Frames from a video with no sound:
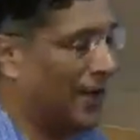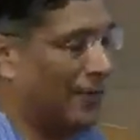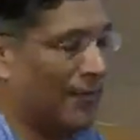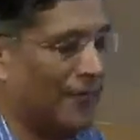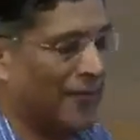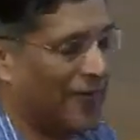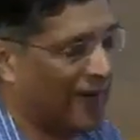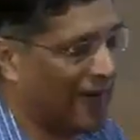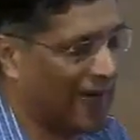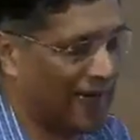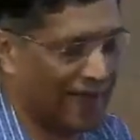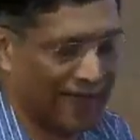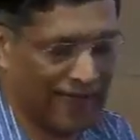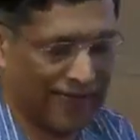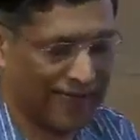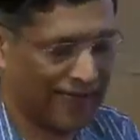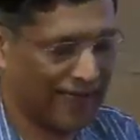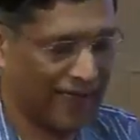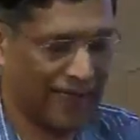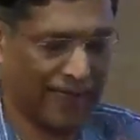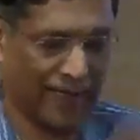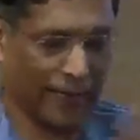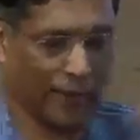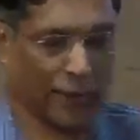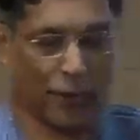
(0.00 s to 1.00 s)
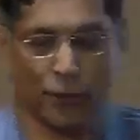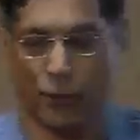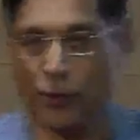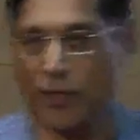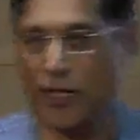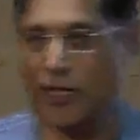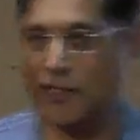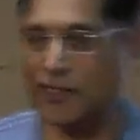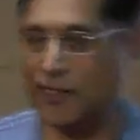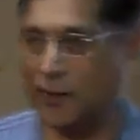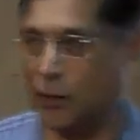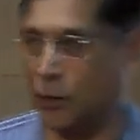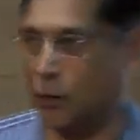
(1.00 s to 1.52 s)
I forget, it's uh, two
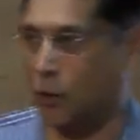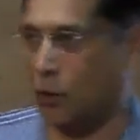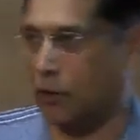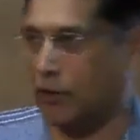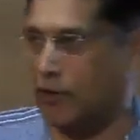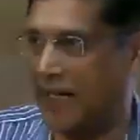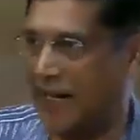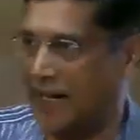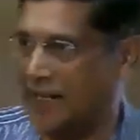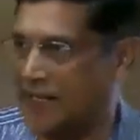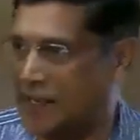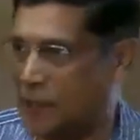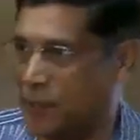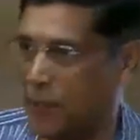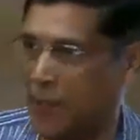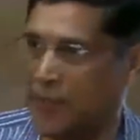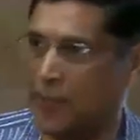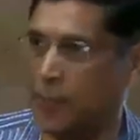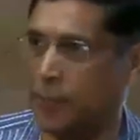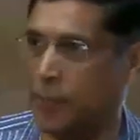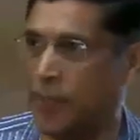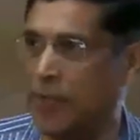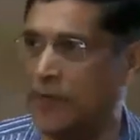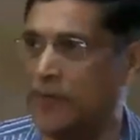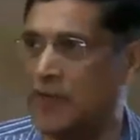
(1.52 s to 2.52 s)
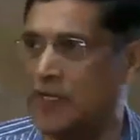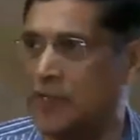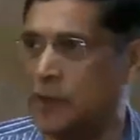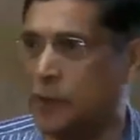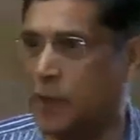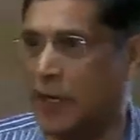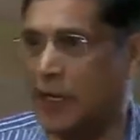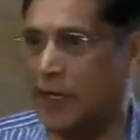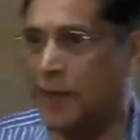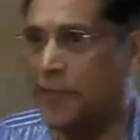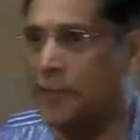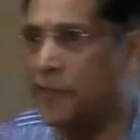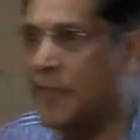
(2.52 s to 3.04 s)
years ago, not the latest one, the previous
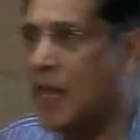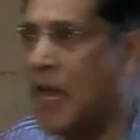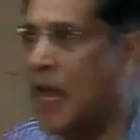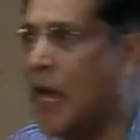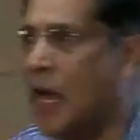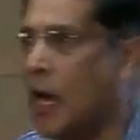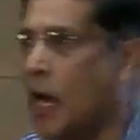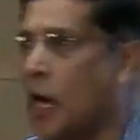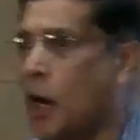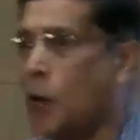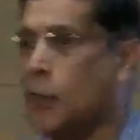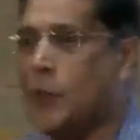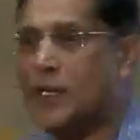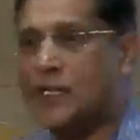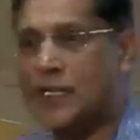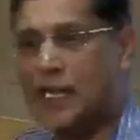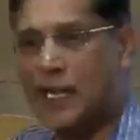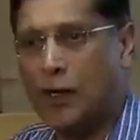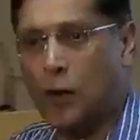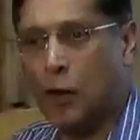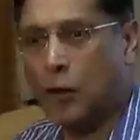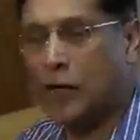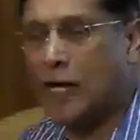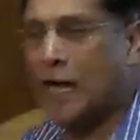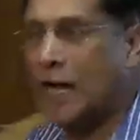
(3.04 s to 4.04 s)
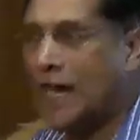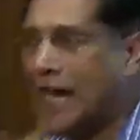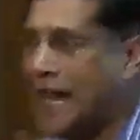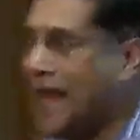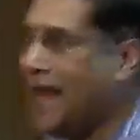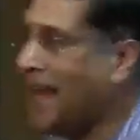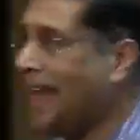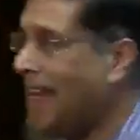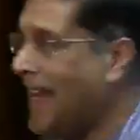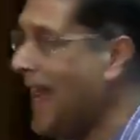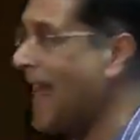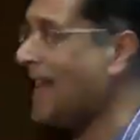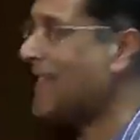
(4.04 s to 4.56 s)
one. Uh, we said, okay,
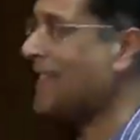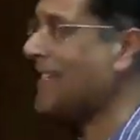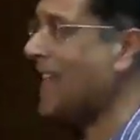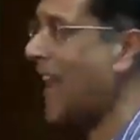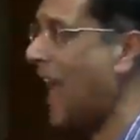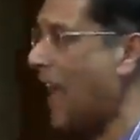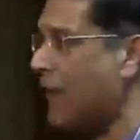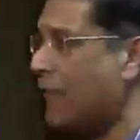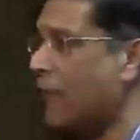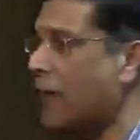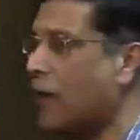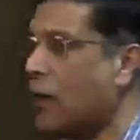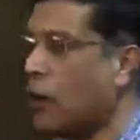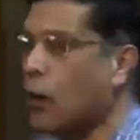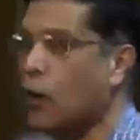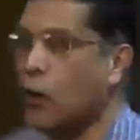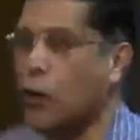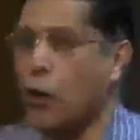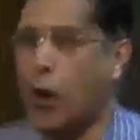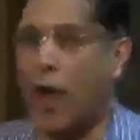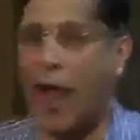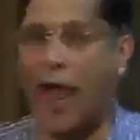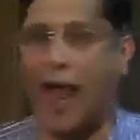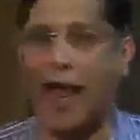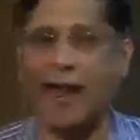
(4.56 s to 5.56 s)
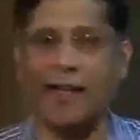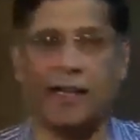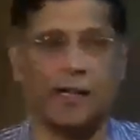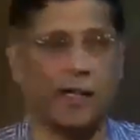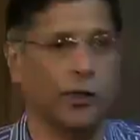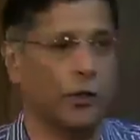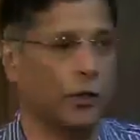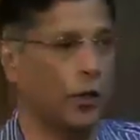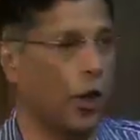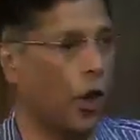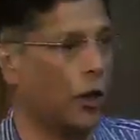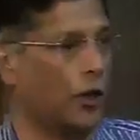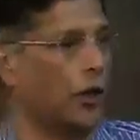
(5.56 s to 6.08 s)
let's have a go
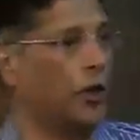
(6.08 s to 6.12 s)
at